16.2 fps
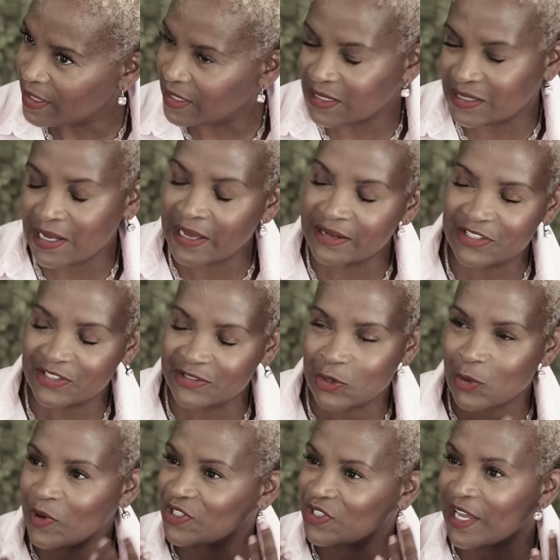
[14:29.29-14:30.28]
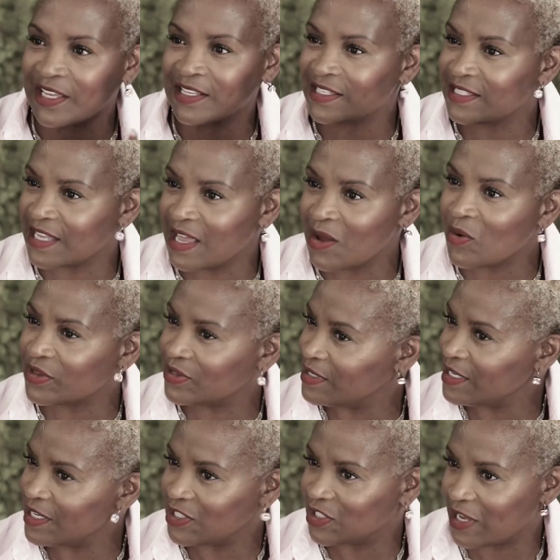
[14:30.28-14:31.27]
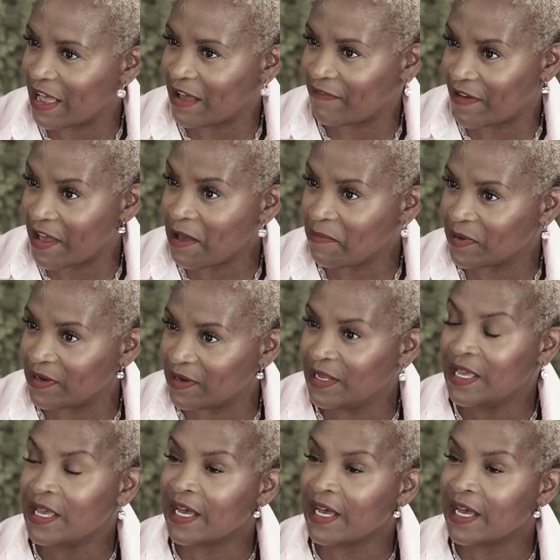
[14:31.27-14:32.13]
It's not so much I can say what needs to have happen.